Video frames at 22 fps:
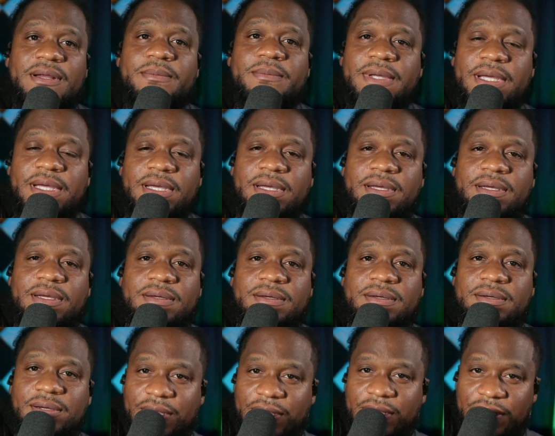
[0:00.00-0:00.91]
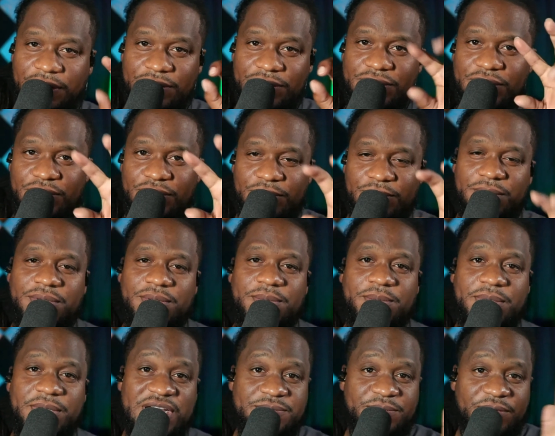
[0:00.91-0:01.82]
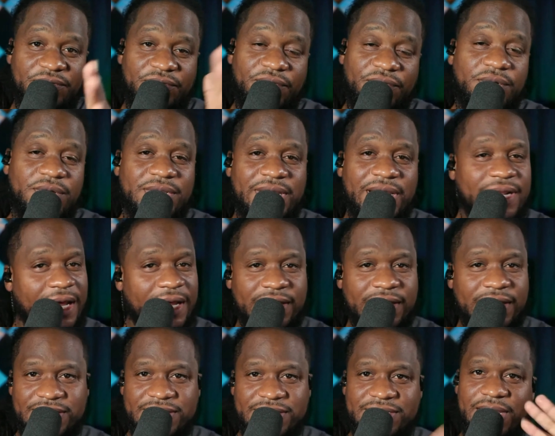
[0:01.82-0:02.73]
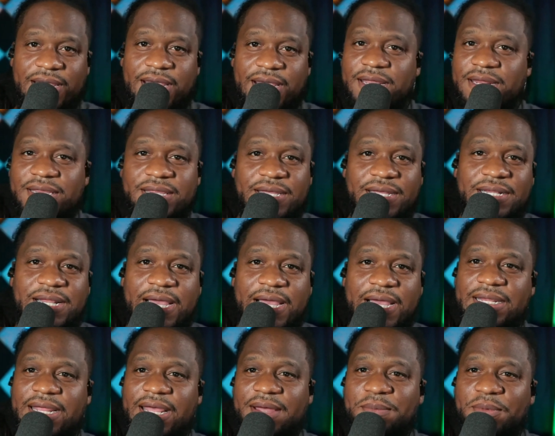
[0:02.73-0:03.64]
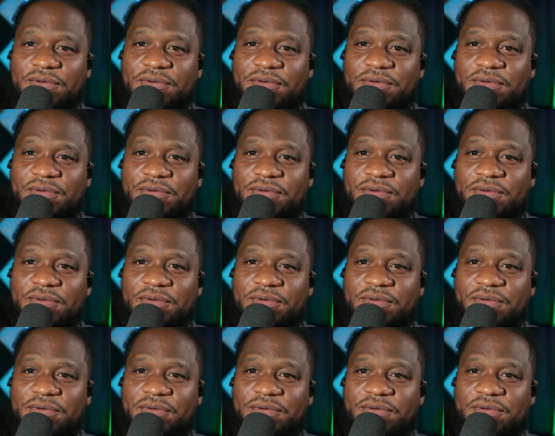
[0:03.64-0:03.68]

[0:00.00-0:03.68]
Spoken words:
be a YouTuber," because before that, I didn't say anything like that.